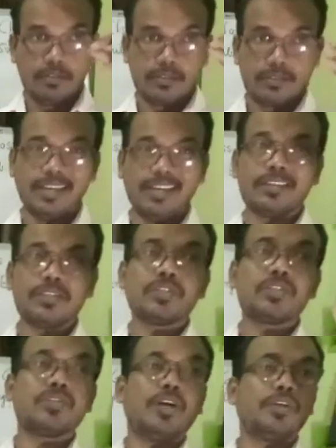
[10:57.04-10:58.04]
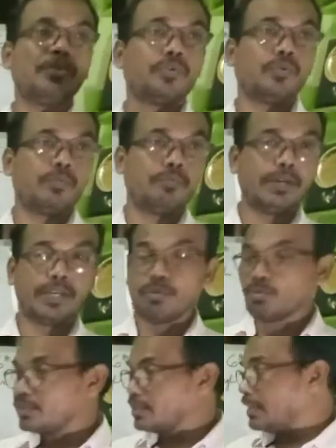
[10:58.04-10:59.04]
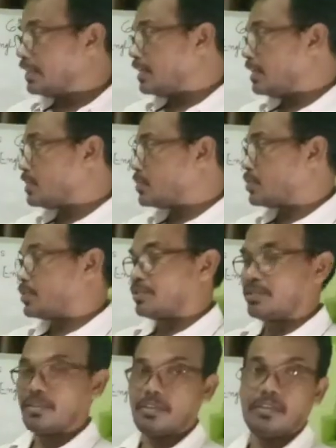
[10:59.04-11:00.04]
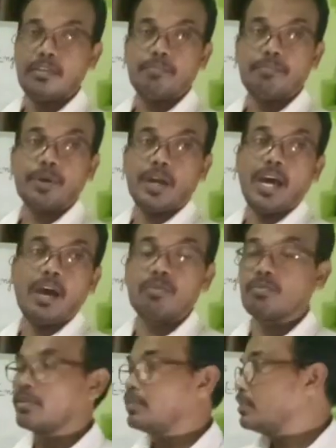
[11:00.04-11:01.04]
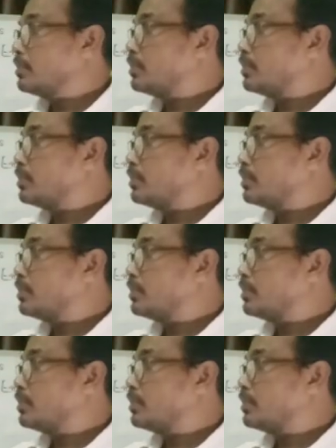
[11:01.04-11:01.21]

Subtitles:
sentences on your own by using each pronoun.